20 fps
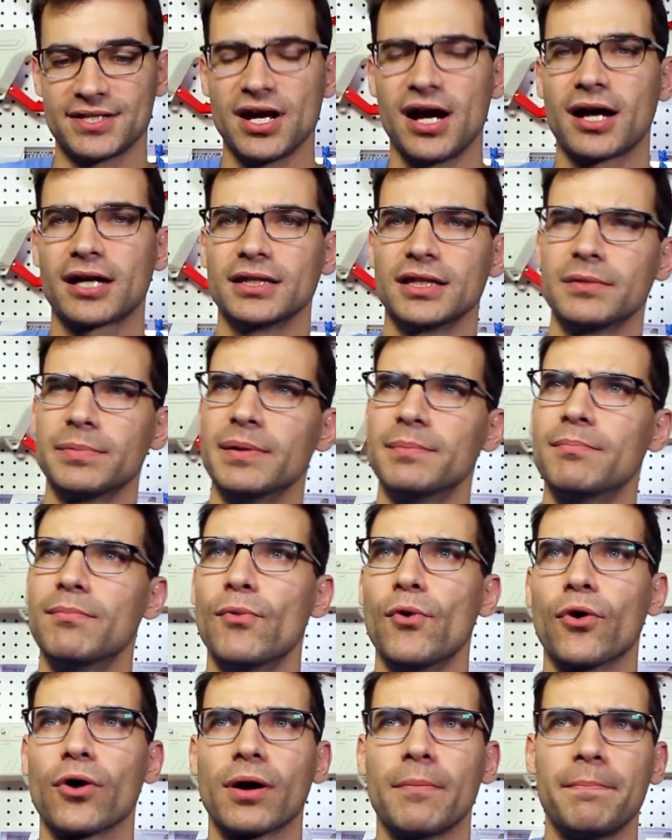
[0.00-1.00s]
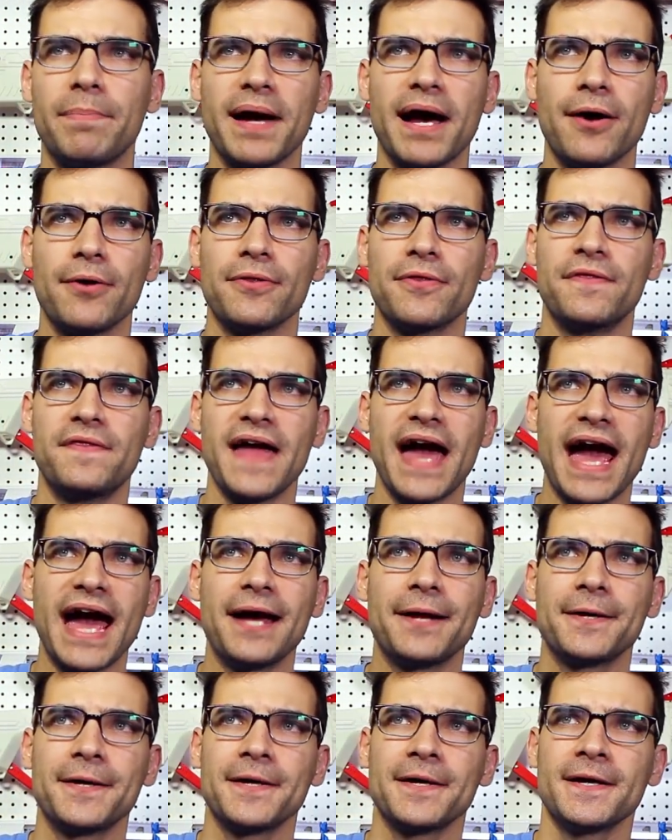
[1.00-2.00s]
talk a little bit more about
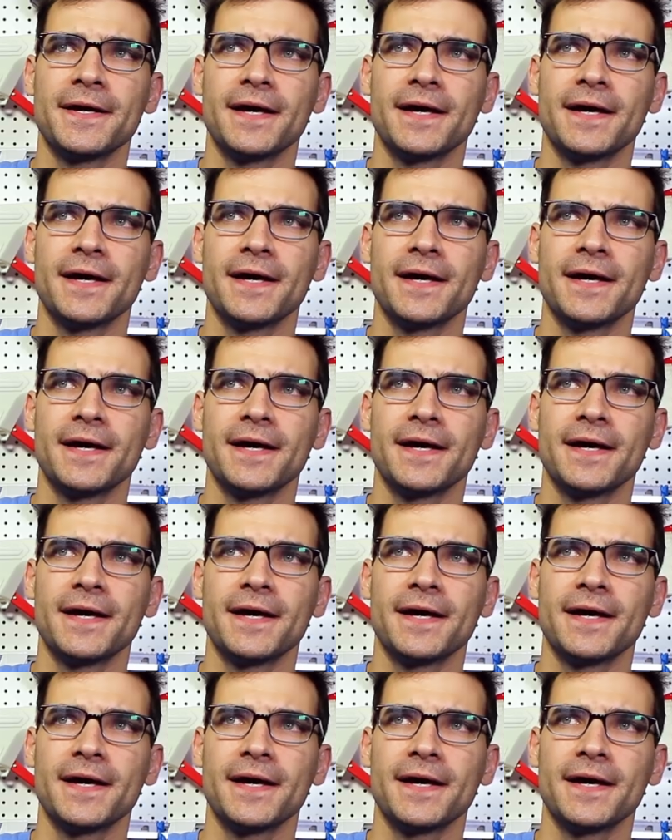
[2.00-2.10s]
that.